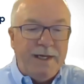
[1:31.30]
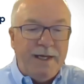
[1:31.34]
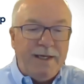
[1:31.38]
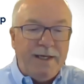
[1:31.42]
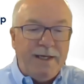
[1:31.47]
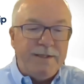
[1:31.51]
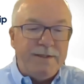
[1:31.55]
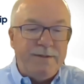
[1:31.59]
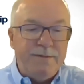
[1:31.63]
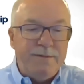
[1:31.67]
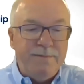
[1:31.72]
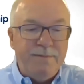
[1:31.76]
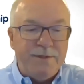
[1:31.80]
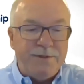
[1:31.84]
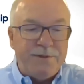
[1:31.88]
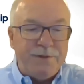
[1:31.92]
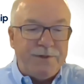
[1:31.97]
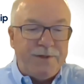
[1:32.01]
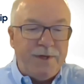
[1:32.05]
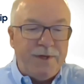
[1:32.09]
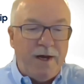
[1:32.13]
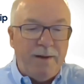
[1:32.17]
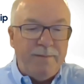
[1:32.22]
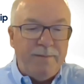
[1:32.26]
is Mister
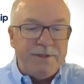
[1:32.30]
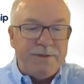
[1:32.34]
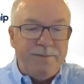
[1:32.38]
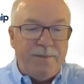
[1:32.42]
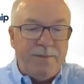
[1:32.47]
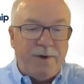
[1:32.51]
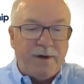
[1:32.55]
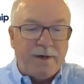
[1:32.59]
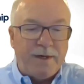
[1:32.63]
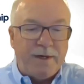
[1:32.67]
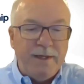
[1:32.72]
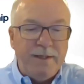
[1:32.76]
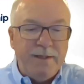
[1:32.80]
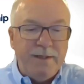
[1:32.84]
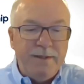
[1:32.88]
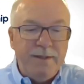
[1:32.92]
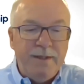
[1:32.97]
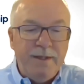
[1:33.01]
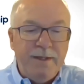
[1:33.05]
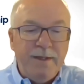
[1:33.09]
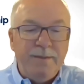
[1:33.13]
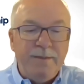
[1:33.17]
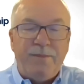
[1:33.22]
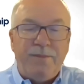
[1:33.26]
Thomas Barkin,
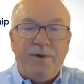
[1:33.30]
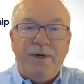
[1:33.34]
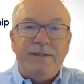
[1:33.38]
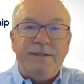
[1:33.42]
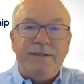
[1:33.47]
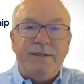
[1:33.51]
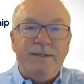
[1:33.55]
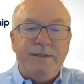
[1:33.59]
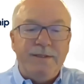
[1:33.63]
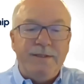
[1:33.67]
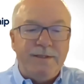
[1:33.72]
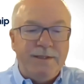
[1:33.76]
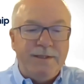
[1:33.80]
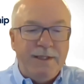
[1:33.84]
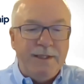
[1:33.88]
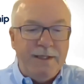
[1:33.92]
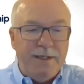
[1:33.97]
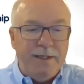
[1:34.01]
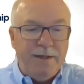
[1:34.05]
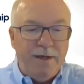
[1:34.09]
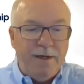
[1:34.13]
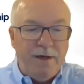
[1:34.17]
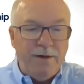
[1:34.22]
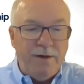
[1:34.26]
President and
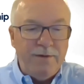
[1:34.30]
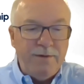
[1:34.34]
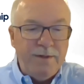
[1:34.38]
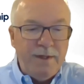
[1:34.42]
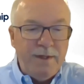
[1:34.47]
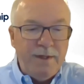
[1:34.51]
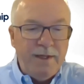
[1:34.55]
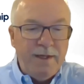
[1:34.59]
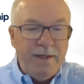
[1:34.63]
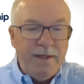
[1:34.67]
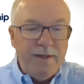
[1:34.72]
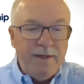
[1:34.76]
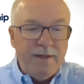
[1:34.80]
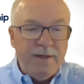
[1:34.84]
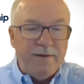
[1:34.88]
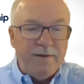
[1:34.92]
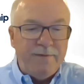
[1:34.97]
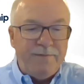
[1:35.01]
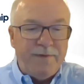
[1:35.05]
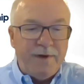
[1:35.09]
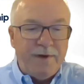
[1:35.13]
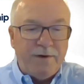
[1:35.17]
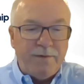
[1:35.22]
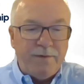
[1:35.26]
C E O of the
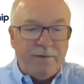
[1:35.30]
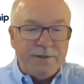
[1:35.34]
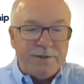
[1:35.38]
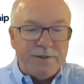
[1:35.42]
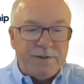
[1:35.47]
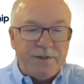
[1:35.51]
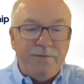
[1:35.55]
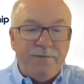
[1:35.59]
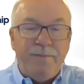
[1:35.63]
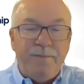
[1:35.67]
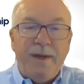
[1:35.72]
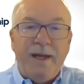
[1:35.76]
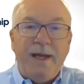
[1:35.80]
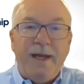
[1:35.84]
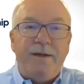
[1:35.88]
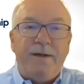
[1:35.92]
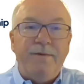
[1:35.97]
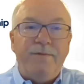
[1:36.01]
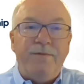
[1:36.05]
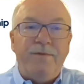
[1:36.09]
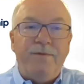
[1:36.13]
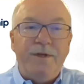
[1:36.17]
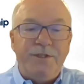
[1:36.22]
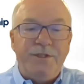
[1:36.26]
Federal Reserve Bank
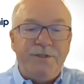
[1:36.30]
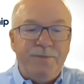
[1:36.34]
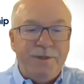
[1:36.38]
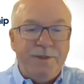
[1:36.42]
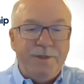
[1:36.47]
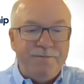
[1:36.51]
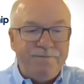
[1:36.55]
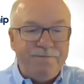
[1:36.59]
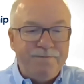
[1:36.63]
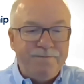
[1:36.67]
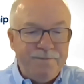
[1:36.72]
of Richmond.